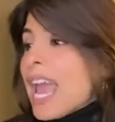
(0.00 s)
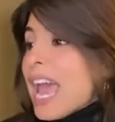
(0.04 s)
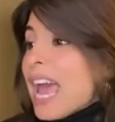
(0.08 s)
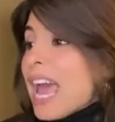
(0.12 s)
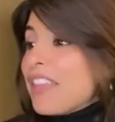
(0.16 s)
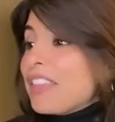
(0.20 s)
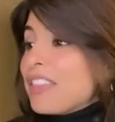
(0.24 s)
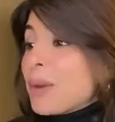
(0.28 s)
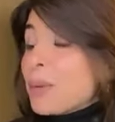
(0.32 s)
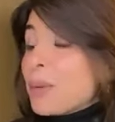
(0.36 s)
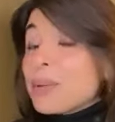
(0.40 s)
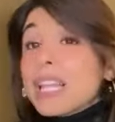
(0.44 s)

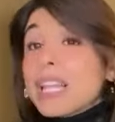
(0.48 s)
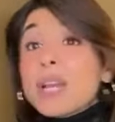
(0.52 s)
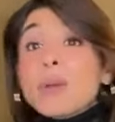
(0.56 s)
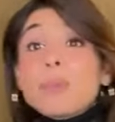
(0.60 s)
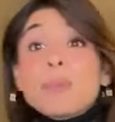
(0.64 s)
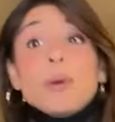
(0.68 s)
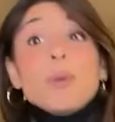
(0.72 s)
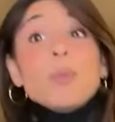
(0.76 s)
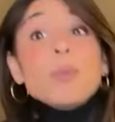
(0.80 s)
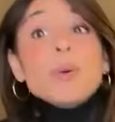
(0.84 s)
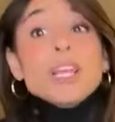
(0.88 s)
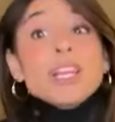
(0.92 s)
And they were like,
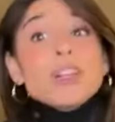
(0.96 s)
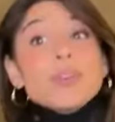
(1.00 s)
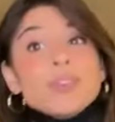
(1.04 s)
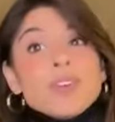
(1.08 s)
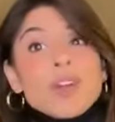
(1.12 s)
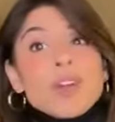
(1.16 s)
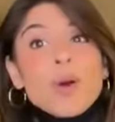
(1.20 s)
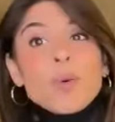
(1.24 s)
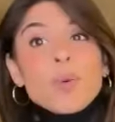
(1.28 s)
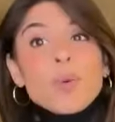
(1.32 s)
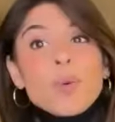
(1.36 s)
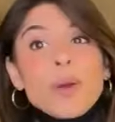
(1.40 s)
but we
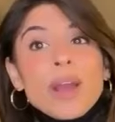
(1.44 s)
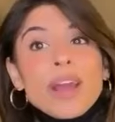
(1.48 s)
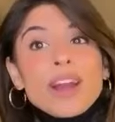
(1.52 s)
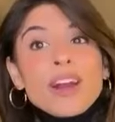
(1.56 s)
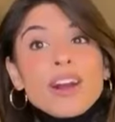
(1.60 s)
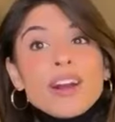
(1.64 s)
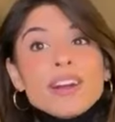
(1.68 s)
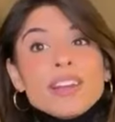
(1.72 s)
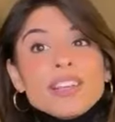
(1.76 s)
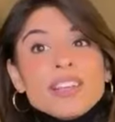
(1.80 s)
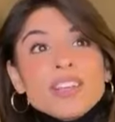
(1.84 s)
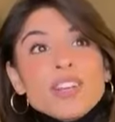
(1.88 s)
don't know
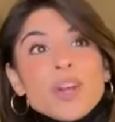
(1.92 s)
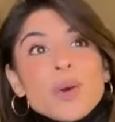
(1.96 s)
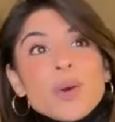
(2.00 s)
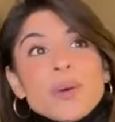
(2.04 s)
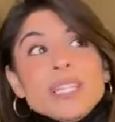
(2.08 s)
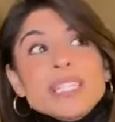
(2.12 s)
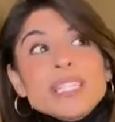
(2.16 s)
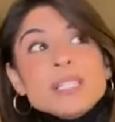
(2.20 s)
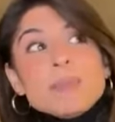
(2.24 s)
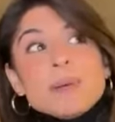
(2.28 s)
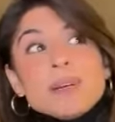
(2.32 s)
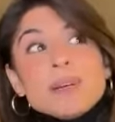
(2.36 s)
where, you know,
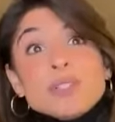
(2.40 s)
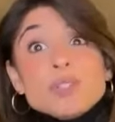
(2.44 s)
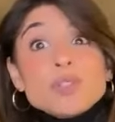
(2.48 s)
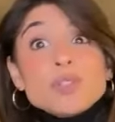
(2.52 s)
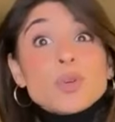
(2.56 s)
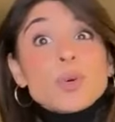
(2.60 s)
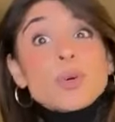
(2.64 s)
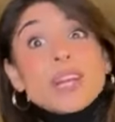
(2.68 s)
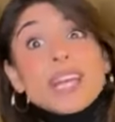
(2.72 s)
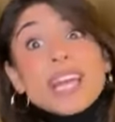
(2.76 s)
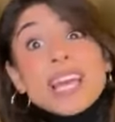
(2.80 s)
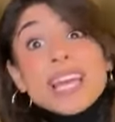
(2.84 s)
Isabel's
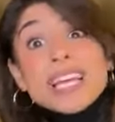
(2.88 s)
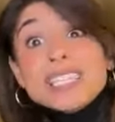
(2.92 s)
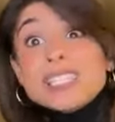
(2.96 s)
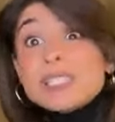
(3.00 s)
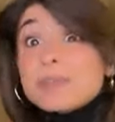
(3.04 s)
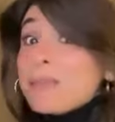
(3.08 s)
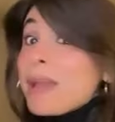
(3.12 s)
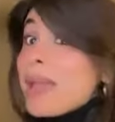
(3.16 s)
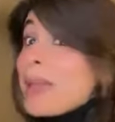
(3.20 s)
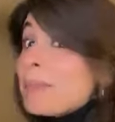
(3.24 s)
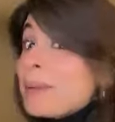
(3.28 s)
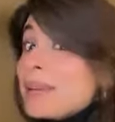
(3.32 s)
story
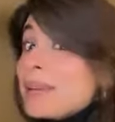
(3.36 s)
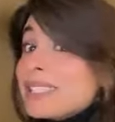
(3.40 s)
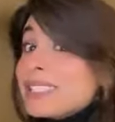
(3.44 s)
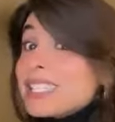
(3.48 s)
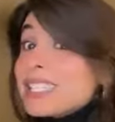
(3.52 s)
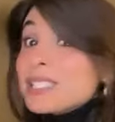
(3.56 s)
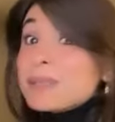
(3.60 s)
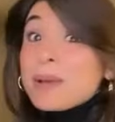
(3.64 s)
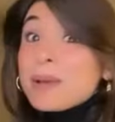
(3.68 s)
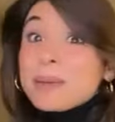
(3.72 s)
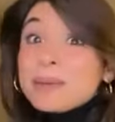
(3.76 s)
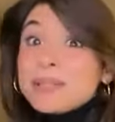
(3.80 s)
ends. Maybe it
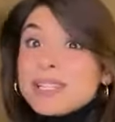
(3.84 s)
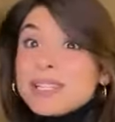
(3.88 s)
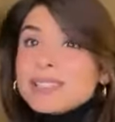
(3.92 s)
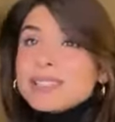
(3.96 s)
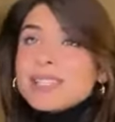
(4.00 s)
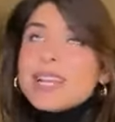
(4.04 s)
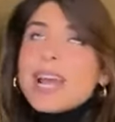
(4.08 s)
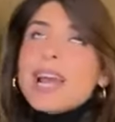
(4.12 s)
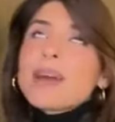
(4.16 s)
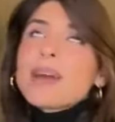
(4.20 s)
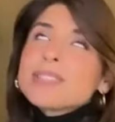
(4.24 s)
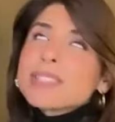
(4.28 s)
does, maybe it
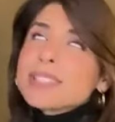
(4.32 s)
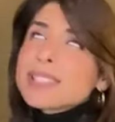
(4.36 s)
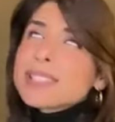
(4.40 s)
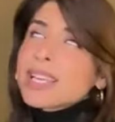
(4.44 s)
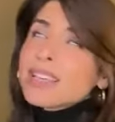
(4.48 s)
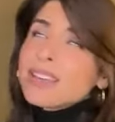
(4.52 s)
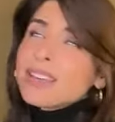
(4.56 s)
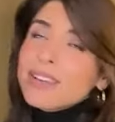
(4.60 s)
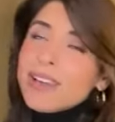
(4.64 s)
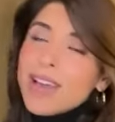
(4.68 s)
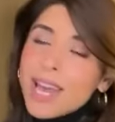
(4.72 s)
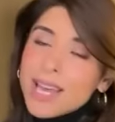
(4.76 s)
doesn't. I was
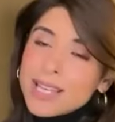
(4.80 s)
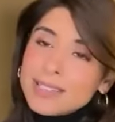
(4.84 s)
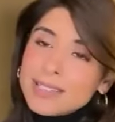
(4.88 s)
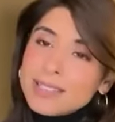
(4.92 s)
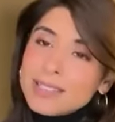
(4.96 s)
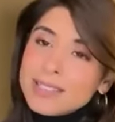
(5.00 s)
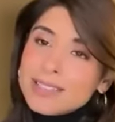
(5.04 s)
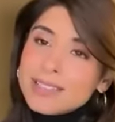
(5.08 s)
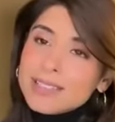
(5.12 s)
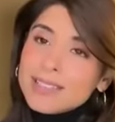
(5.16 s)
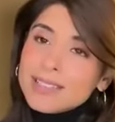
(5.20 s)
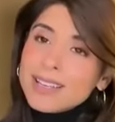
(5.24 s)
like, you
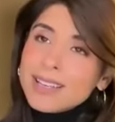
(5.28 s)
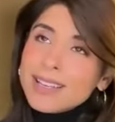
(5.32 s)
guys,